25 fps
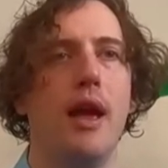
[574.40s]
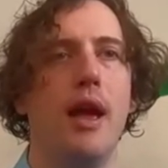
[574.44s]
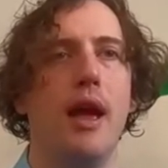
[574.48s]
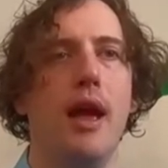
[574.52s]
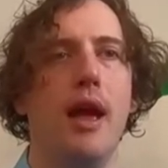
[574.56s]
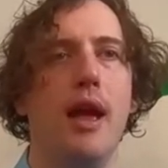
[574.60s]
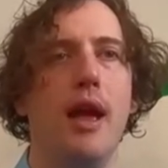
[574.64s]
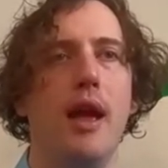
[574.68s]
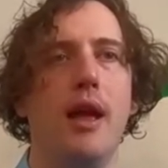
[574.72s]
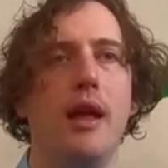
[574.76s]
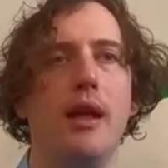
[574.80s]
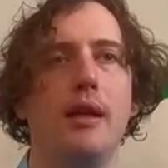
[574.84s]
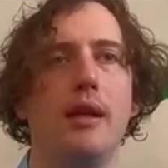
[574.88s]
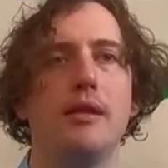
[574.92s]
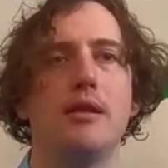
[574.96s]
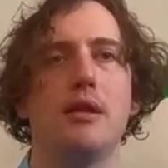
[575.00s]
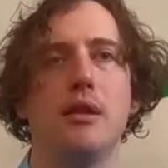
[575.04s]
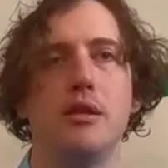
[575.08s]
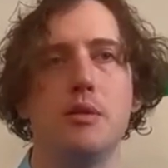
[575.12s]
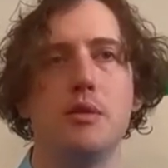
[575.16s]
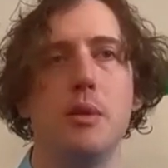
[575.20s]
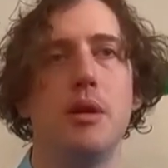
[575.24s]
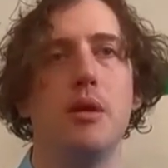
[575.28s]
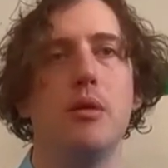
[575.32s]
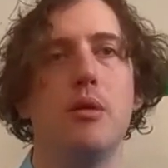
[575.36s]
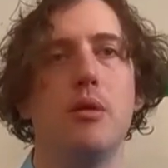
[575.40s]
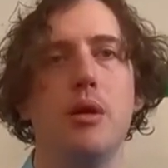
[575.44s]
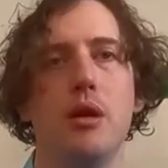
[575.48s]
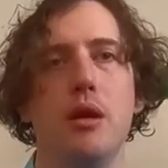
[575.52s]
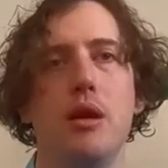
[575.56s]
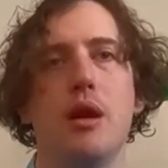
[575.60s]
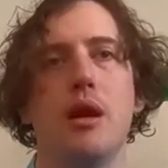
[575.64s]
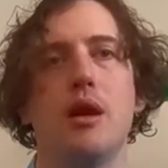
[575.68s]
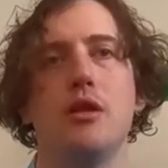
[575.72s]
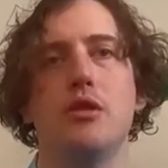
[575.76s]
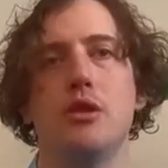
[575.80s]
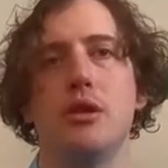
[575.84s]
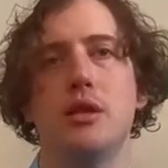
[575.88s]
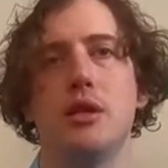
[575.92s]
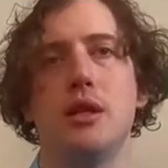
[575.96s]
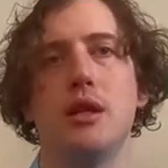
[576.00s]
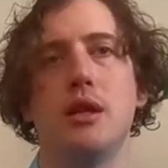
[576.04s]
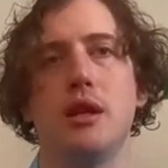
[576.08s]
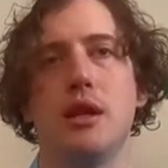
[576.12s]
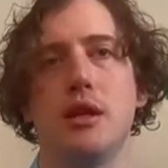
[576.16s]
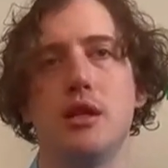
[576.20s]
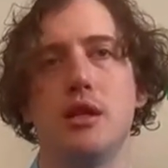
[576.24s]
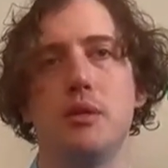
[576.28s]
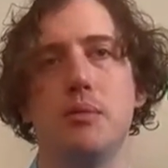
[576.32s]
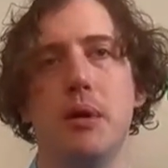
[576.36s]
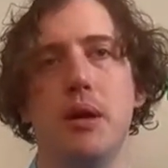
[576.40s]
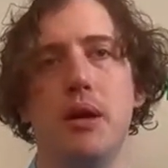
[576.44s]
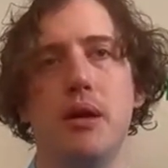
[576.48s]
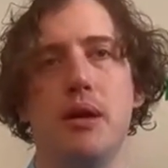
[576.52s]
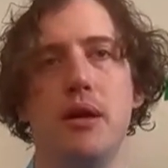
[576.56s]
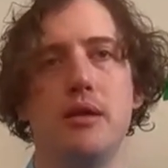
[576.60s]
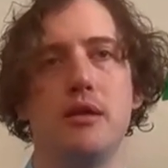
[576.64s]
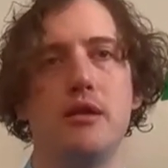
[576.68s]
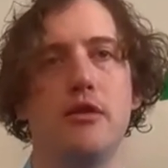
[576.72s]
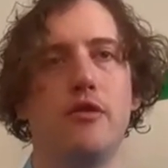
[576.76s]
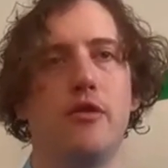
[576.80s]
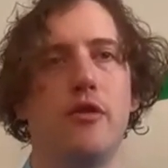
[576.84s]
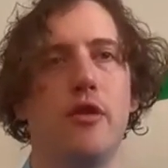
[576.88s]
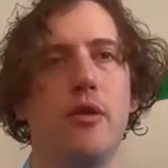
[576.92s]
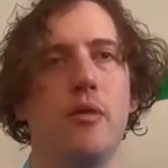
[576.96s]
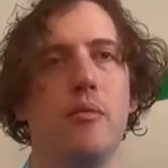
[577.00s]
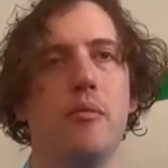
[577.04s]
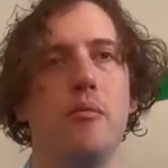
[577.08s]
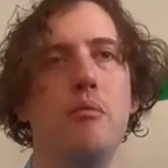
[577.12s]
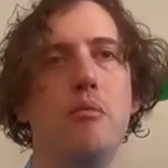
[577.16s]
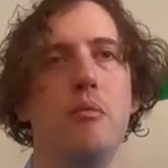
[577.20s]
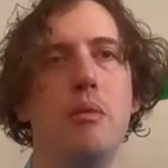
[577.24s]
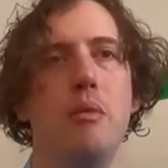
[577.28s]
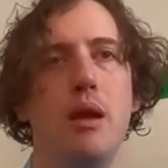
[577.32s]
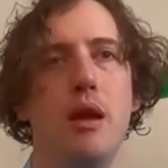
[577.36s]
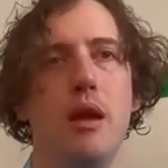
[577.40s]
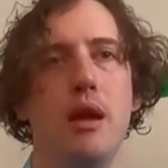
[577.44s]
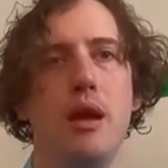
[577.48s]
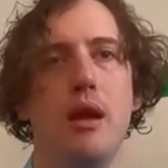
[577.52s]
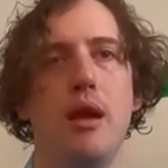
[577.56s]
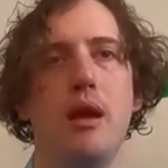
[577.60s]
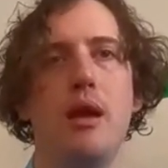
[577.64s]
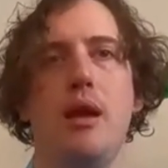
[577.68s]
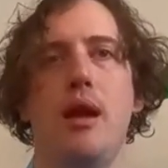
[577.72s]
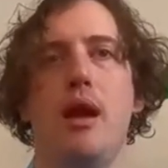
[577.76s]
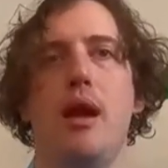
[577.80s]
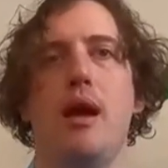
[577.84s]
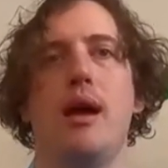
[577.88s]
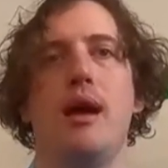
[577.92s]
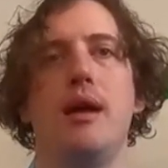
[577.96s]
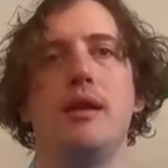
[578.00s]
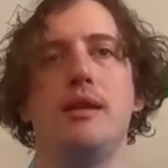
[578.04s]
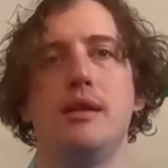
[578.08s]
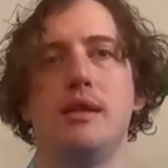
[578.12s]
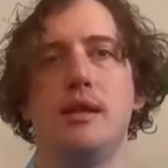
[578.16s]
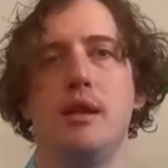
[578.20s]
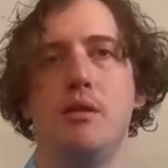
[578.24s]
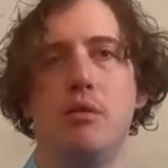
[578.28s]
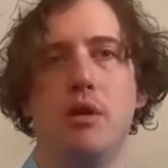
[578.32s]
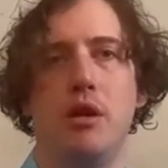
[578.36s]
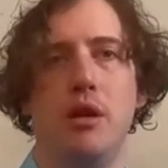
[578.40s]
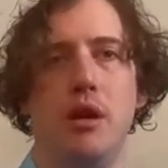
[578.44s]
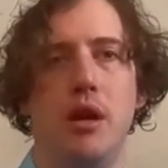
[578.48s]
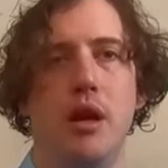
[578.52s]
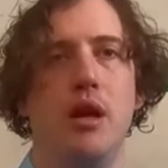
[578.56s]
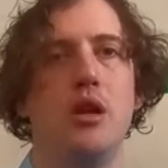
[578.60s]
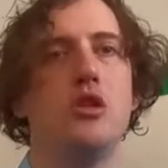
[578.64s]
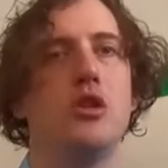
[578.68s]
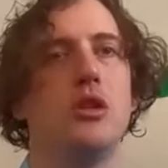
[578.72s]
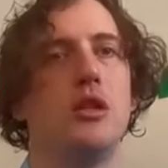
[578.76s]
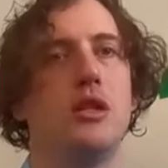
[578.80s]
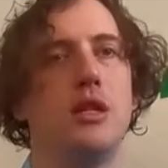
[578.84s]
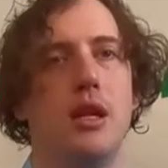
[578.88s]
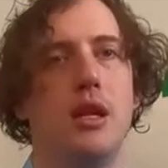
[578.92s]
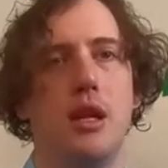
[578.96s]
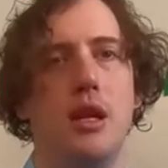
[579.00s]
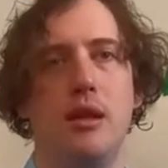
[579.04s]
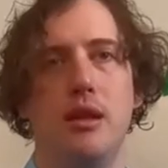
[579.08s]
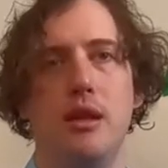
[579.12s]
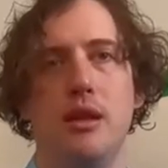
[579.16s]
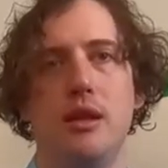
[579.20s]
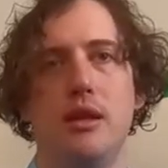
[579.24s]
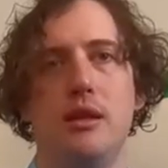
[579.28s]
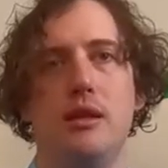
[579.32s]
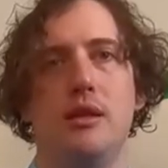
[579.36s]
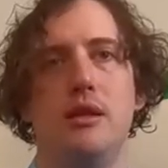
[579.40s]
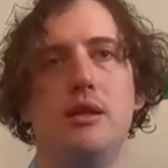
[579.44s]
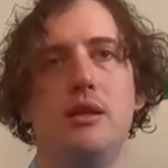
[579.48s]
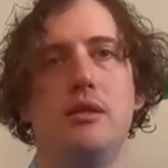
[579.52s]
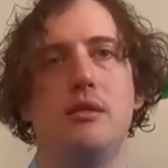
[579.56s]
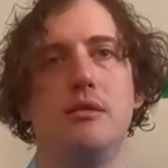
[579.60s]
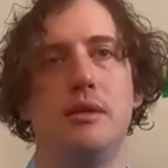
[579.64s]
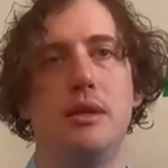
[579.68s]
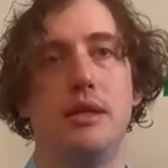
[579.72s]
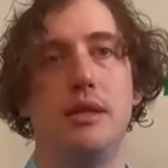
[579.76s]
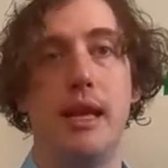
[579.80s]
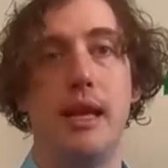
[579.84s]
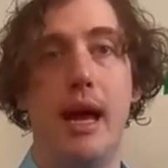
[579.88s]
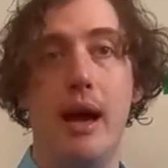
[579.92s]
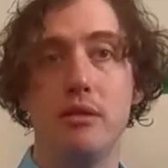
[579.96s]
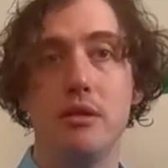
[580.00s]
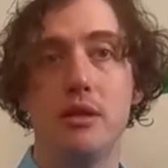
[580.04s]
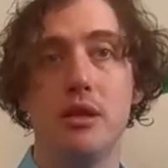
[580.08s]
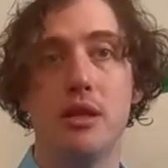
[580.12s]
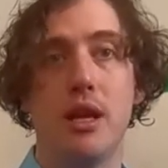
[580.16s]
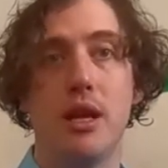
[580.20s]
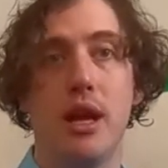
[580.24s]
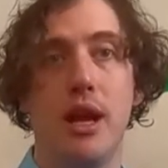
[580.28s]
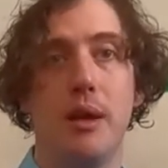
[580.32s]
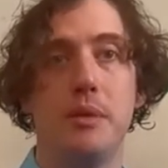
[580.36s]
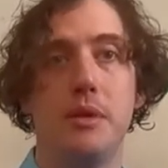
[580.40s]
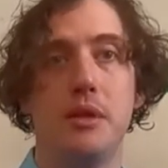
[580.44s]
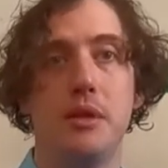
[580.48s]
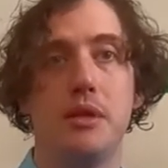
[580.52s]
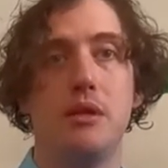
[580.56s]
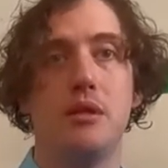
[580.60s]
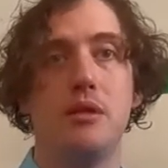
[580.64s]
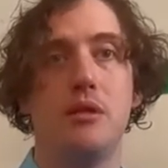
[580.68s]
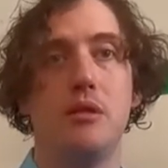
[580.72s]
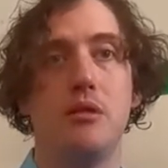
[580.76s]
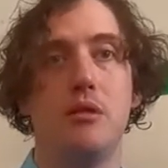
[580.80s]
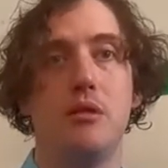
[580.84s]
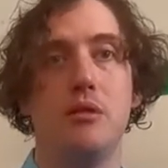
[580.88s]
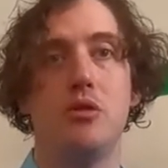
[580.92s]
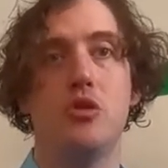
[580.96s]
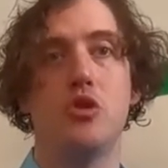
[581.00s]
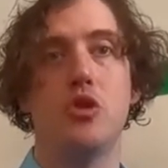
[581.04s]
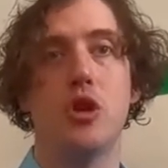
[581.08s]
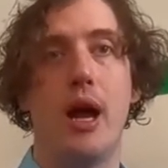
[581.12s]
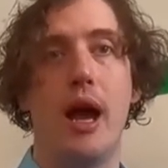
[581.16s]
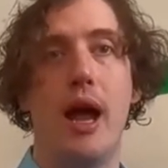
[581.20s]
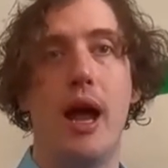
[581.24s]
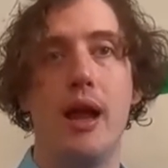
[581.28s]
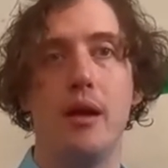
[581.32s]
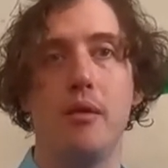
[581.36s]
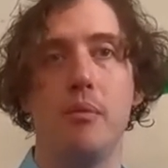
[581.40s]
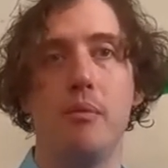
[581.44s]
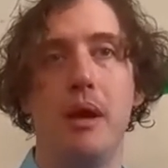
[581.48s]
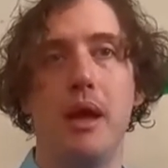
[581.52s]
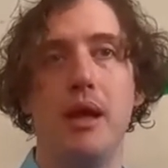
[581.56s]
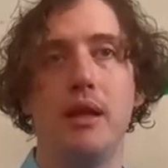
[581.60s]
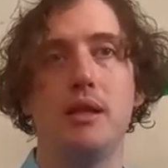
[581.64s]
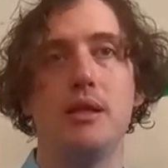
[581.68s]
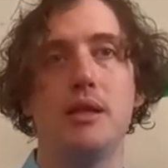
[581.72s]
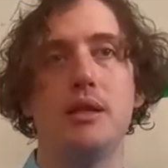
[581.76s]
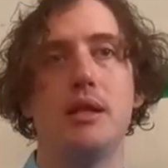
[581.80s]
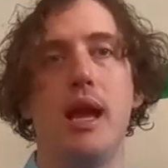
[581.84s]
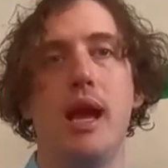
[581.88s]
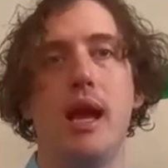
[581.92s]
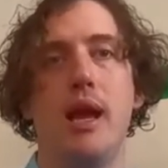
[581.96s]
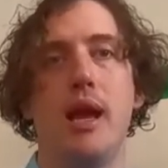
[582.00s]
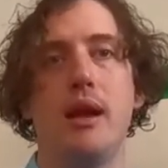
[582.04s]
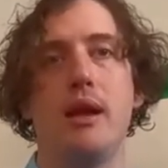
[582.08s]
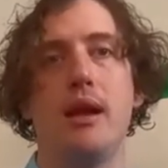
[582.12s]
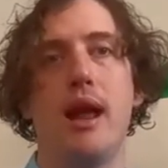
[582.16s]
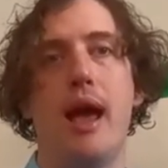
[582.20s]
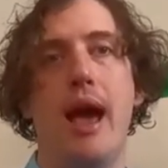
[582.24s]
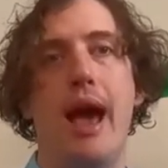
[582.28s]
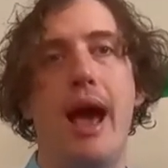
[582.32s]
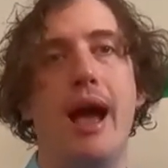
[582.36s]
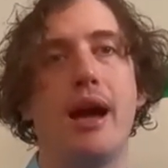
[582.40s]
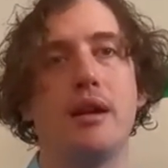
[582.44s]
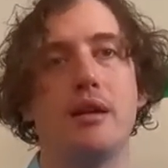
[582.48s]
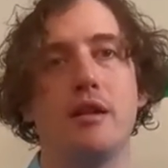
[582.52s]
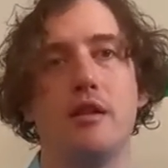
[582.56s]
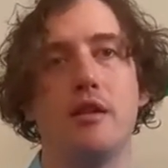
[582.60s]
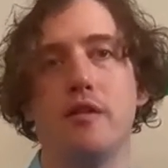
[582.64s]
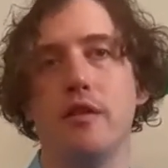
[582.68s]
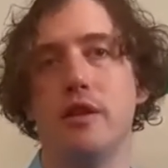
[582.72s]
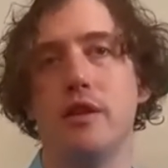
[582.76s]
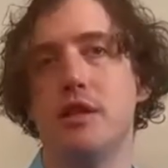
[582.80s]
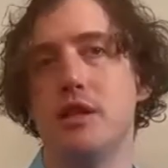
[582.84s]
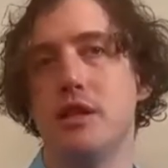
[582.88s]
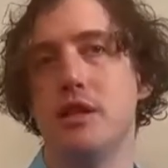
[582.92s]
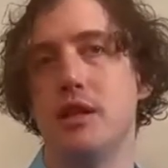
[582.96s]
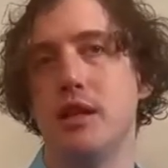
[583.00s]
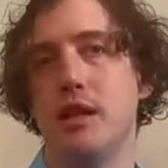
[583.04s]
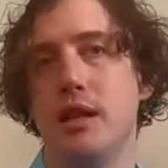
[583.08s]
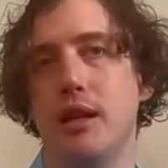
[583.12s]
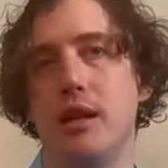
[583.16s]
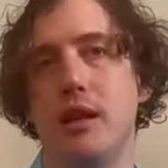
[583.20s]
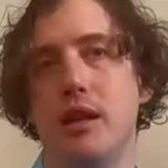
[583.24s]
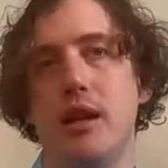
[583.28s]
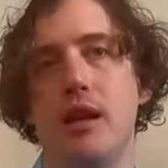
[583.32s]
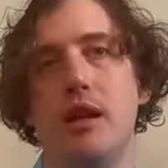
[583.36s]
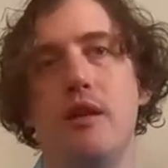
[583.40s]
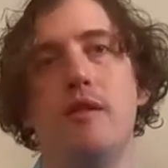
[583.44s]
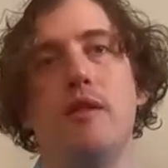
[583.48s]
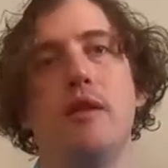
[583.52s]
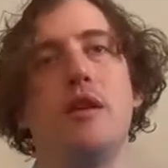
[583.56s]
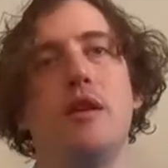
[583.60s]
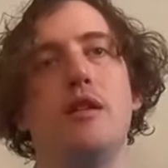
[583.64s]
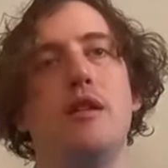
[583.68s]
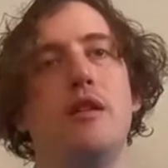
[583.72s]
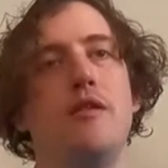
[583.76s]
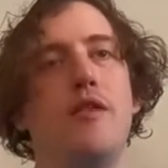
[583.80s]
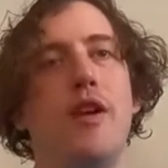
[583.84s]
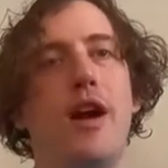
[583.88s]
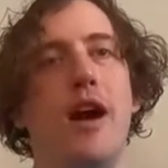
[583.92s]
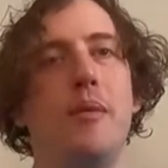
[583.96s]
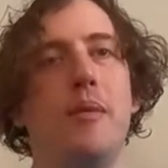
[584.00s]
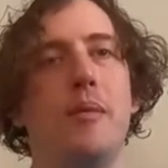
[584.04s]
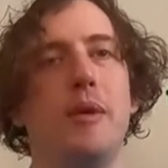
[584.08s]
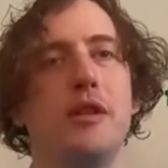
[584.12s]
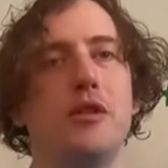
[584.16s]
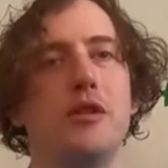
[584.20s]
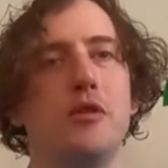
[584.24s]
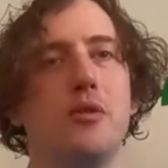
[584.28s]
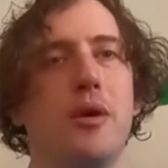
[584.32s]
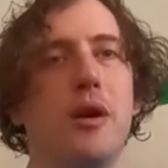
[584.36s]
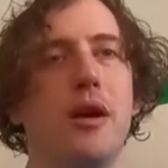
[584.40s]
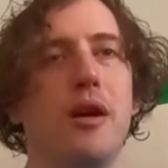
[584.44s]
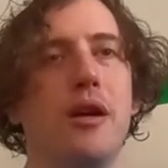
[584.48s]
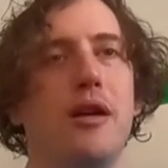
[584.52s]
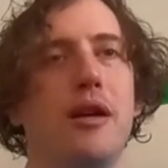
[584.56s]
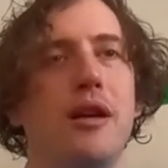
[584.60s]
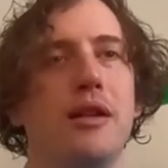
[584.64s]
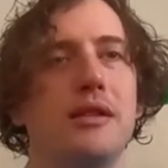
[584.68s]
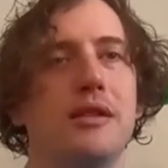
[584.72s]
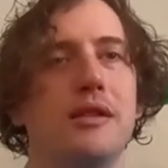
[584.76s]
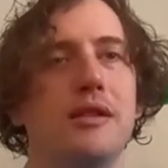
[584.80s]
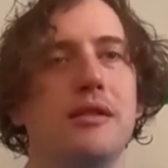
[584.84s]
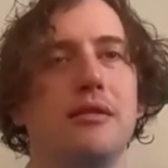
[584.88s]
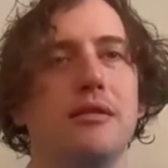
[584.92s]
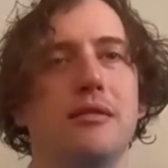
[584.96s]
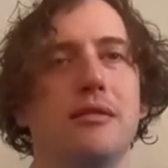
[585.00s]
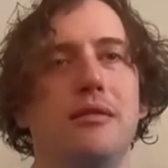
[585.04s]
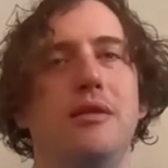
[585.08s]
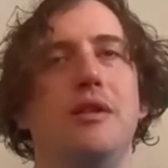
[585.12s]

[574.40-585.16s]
And so it's been a really interesting experience for me as someone interested in these soundscapes to try and maintain active listening even in environments where it's,